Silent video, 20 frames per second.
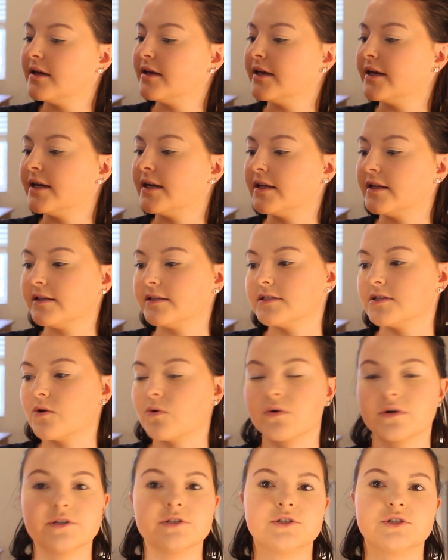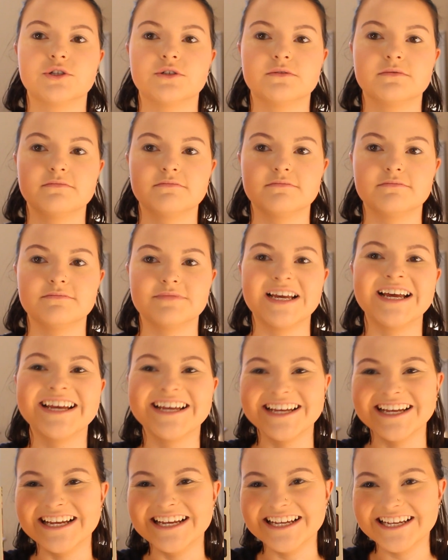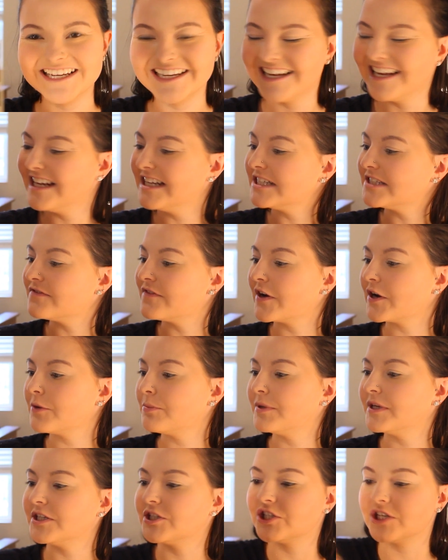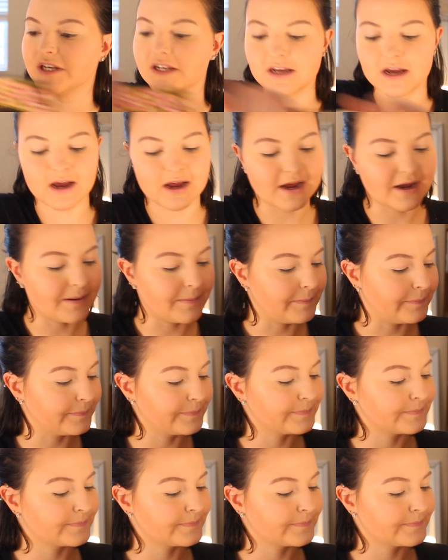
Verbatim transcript: It's orange. It's very peachy. I